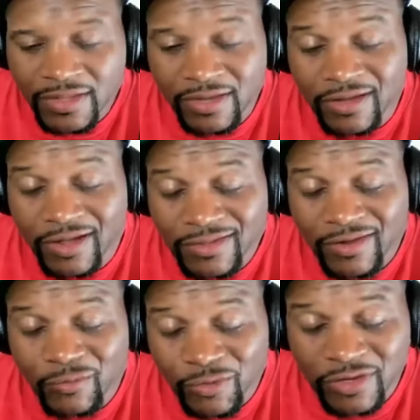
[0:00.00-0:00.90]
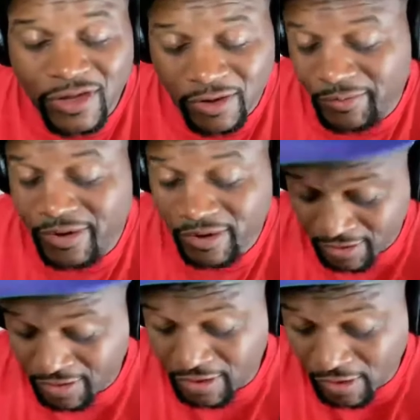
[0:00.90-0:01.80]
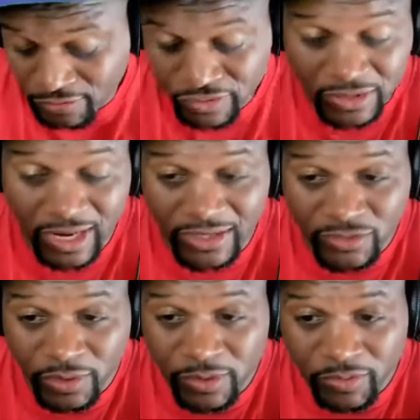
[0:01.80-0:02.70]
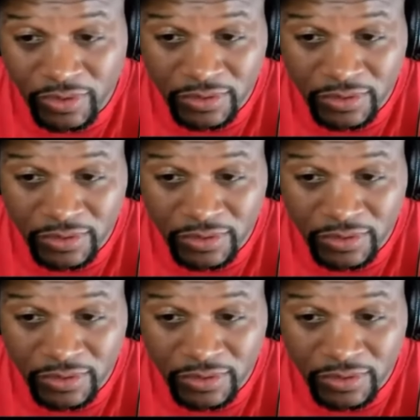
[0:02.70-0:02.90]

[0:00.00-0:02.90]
I think I think Rudy Gobert can hold you to like twelve